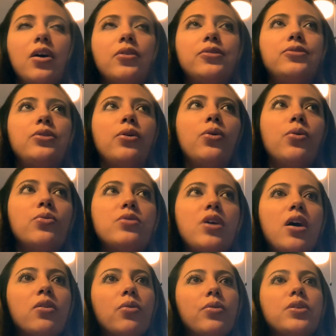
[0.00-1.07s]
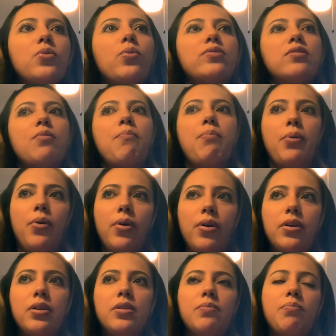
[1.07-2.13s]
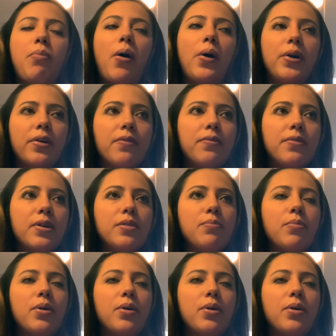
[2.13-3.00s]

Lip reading: So not only was a burn part of it,